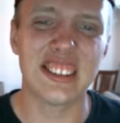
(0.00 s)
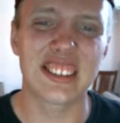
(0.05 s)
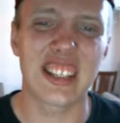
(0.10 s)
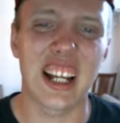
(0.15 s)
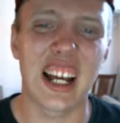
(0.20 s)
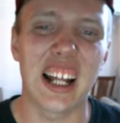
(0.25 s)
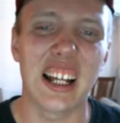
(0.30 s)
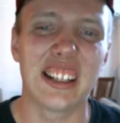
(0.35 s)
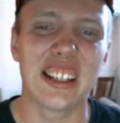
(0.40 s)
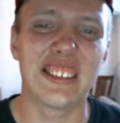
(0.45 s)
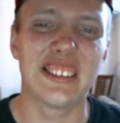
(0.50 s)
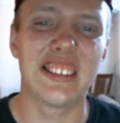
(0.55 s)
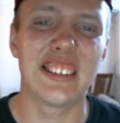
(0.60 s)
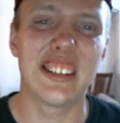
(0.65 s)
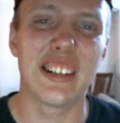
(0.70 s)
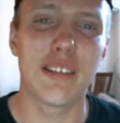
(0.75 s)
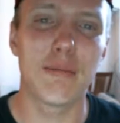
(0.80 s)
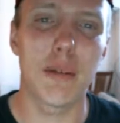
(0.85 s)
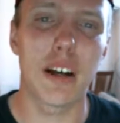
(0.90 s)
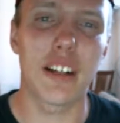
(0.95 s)
kind of
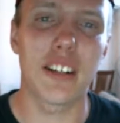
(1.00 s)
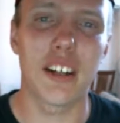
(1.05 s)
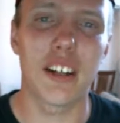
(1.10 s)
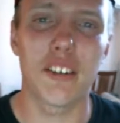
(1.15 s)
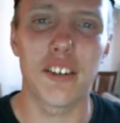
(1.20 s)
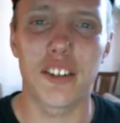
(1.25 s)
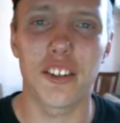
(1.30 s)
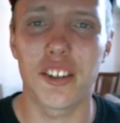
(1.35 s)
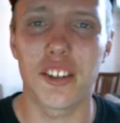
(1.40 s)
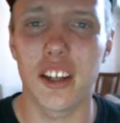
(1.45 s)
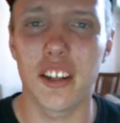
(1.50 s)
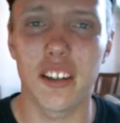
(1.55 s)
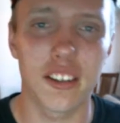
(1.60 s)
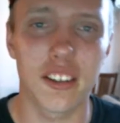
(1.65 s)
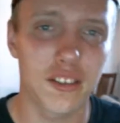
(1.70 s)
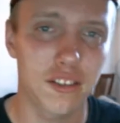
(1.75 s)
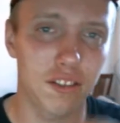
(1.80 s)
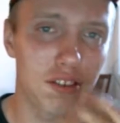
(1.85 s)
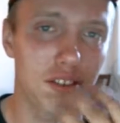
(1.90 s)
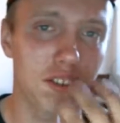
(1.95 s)
bite down with your teeth,
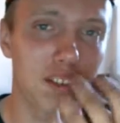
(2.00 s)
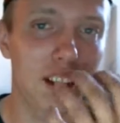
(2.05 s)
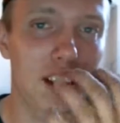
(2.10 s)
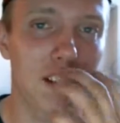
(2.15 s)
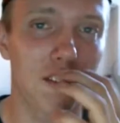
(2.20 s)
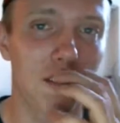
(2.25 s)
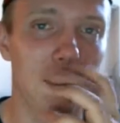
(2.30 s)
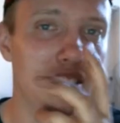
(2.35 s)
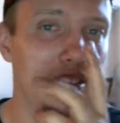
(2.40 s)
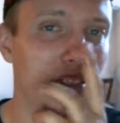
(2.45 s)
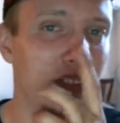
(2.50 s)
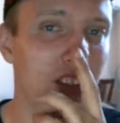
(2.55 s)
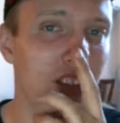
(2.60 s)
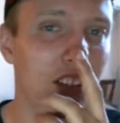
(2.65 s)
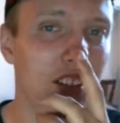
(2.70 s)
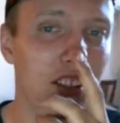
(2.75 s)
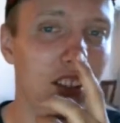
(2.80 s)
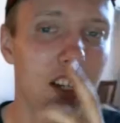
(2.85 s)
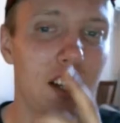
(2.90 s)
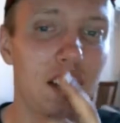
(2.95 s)
just kind of rest your teeth
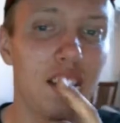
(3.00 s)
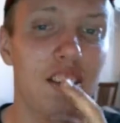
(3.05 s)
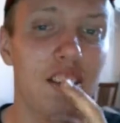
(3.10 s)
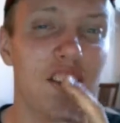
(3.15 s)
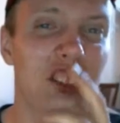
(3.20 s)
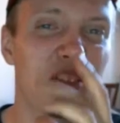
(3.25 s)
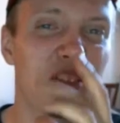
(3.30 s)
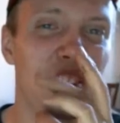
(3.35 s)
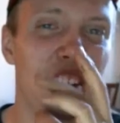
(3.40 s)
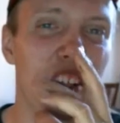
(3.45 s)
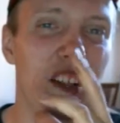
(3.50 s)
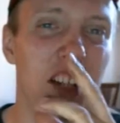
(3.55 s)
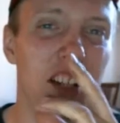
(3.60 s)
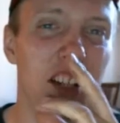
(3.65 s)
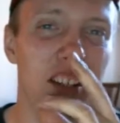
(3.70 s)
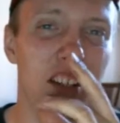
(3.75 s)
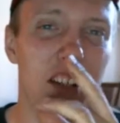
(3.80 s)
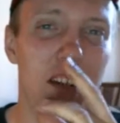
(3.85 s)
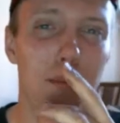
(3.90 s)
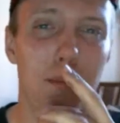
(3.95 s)
together, and you just feel that
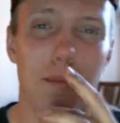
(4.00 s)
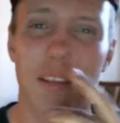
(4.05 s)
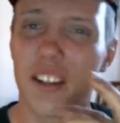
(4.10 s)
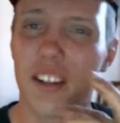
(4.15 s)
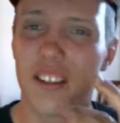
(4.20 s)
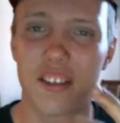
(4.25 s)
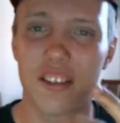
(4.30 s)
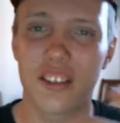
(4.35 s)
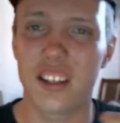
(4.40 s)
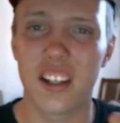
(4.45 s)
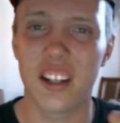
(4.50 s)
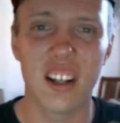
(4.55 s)
dip, and it just,